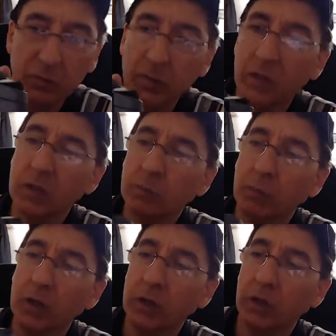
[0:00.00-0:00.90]
This is
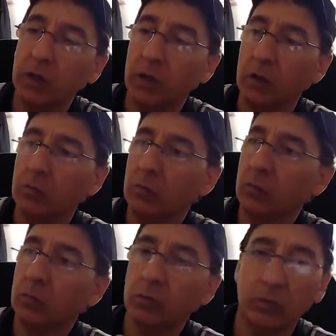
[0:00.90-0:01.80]
pretty clean though.
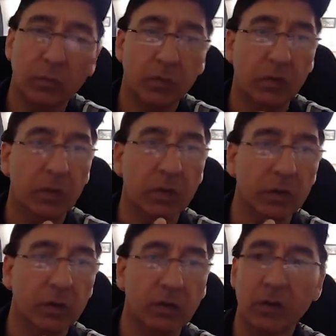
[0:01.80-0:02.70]
I mean, look at it
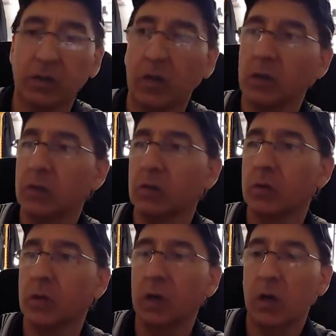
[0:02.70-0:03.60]
there. It's nice.
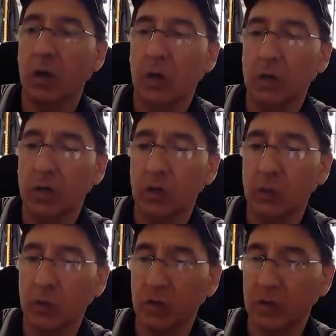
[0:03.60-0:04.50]
Uh, it tells you
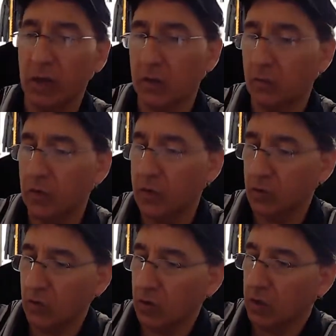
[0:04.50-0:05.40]
what it's got the
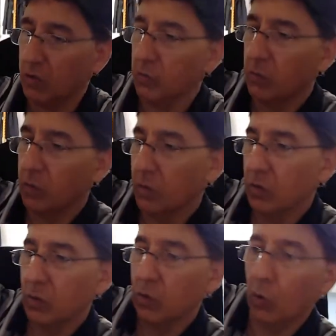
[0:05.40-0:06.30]
features on here
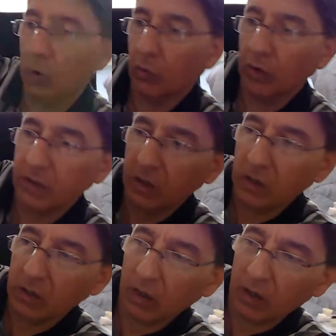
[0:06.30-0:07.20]
caller ID,
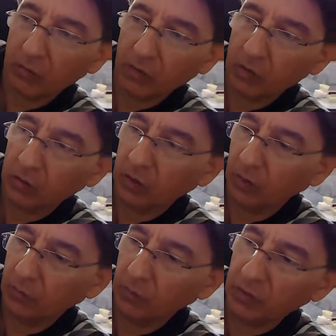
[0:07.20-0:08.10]
clock, radio,
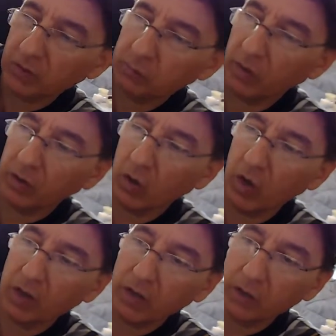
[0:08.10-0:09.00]
telephone. It's by
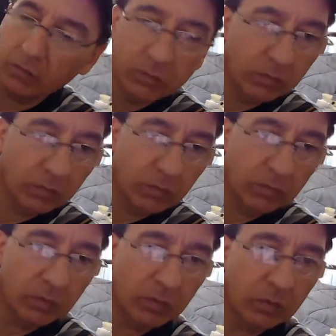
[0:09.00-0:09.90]
Conair.
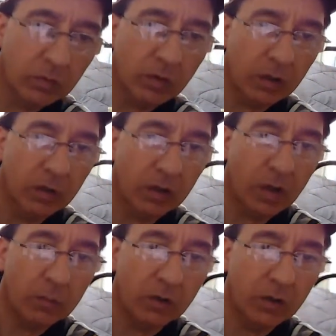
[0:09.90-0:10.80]
Okay, and
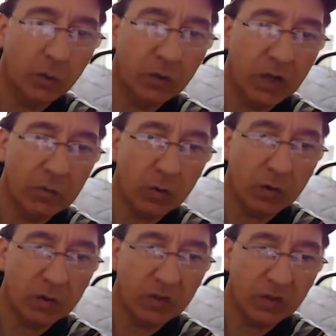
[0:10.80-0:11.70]
I'm going to do a demo on
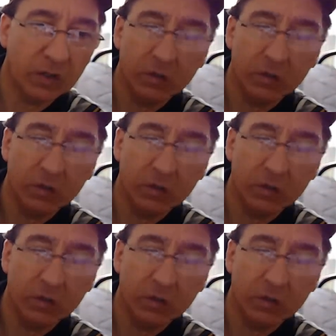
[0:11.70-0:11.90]
this here.